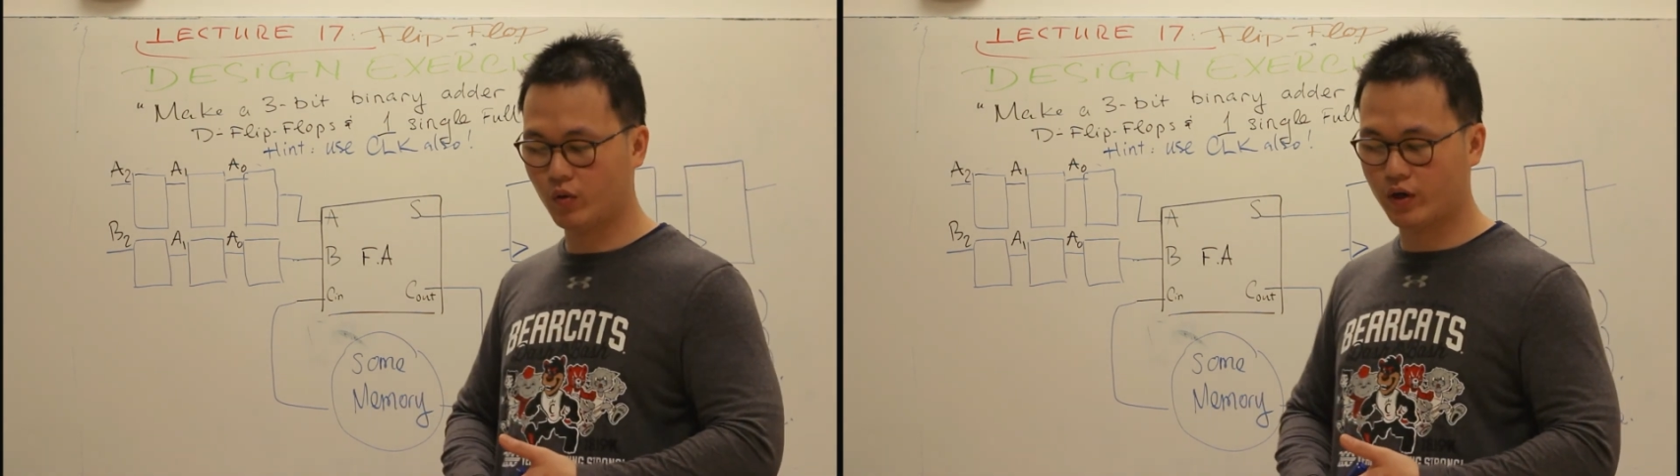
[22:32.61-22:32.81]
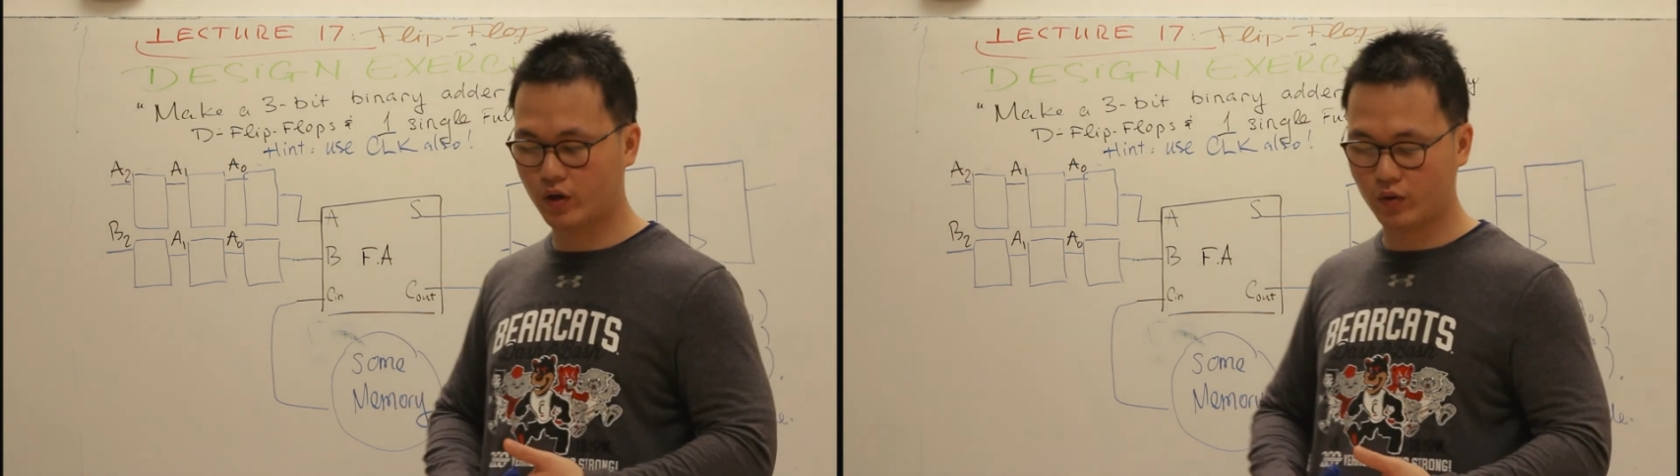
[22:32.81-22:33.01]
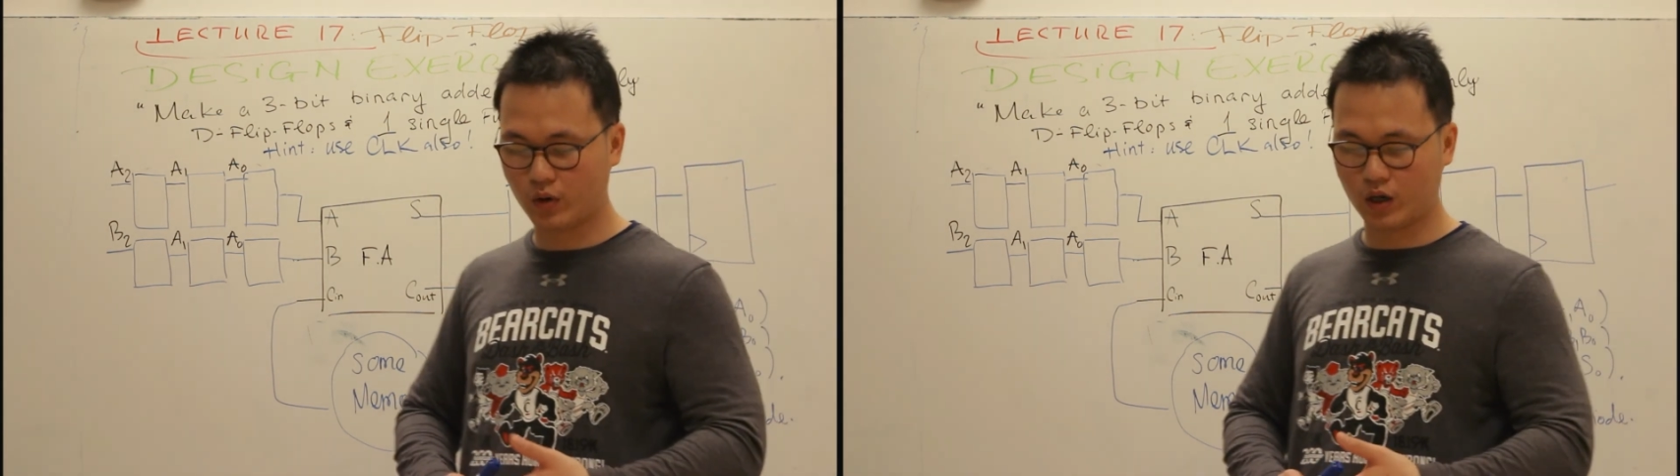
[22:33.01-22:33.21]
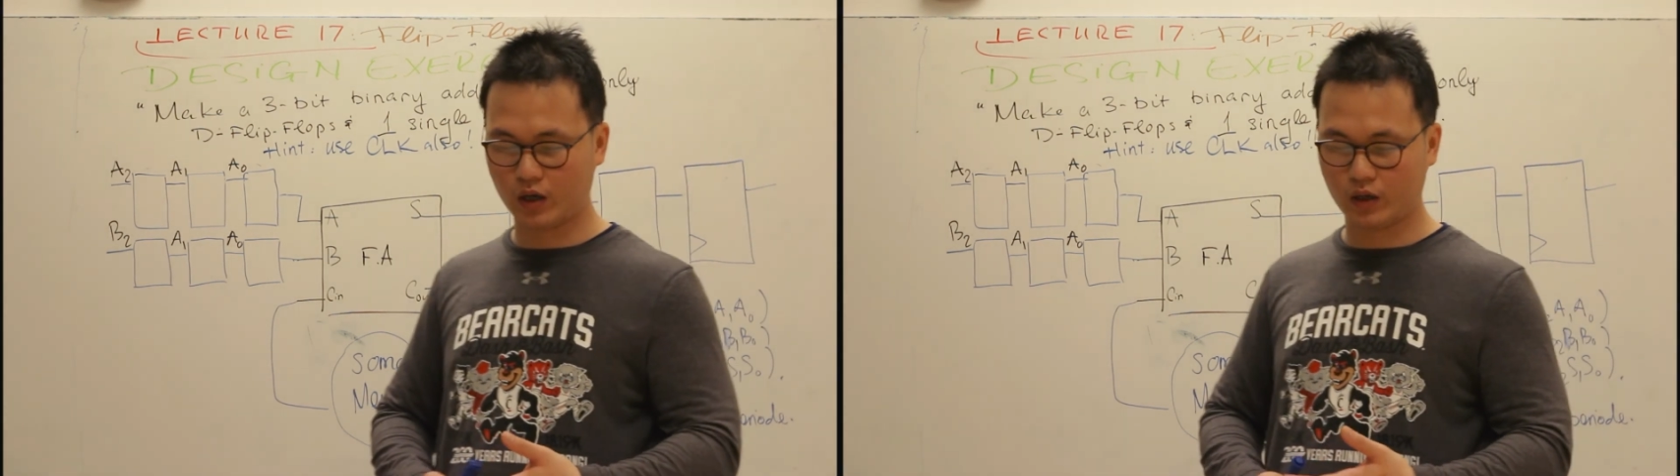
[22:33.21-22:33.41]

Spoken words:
we do